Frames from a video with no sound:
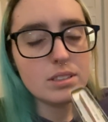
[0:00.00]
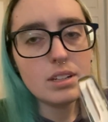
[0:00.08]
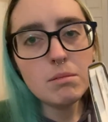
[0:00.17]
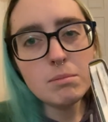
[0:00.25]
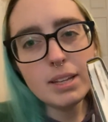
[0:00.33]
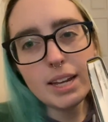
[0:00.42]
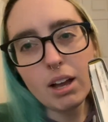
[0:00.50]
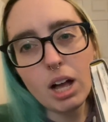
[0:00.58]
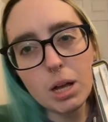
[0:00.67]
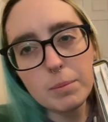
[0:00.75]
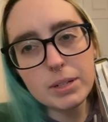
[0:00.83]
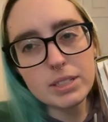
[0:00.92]
I'm like
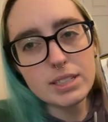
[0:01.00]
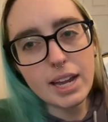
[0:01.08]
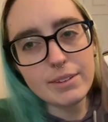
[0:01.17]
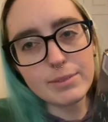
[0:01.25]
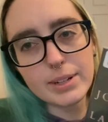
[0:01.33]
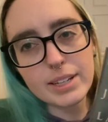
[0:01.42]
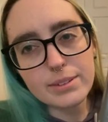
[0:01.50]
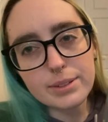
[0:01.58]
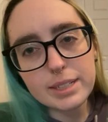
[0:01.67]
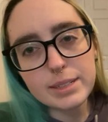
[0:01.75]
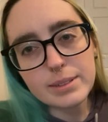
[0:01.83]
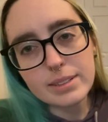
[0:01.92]
almost halfway
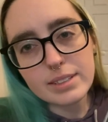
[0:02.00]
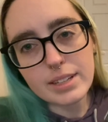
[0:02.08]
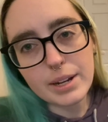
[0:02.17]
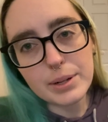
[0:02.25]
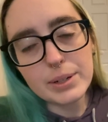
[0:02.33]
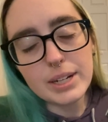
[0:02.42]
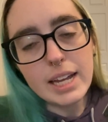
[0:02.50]
through. So